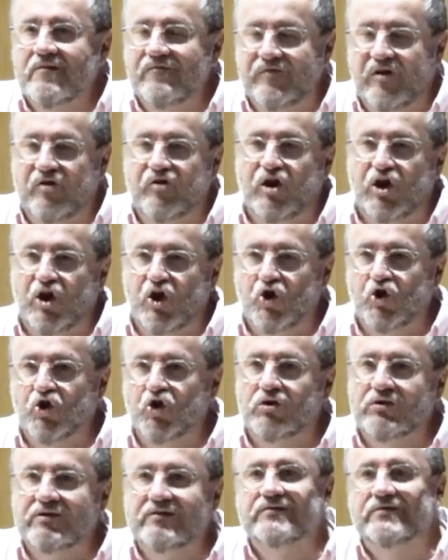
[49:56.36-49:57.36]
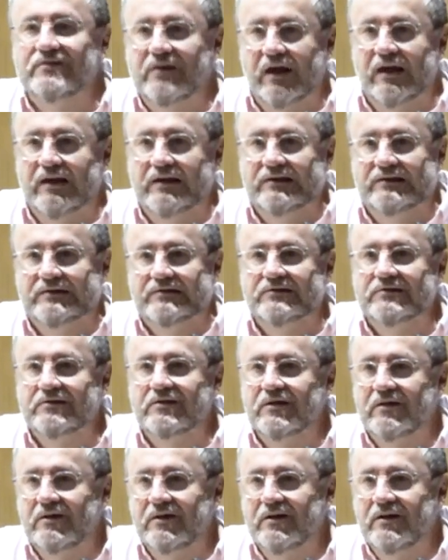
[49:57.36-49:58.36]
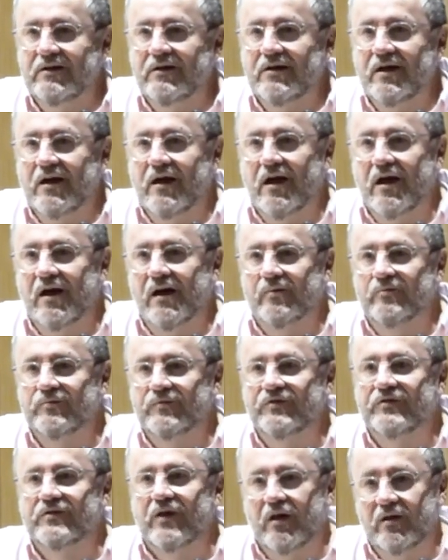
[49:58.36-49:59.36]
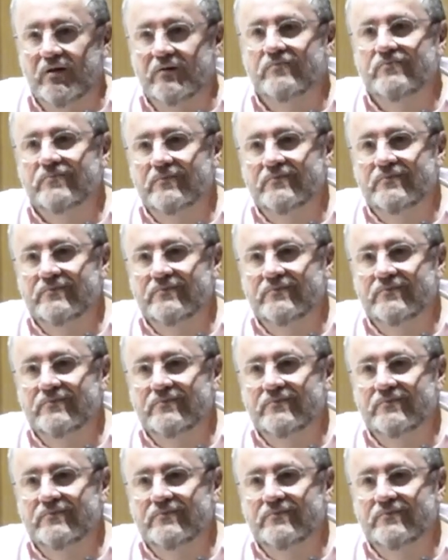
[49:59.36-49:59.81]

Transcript: very early stage um, cell.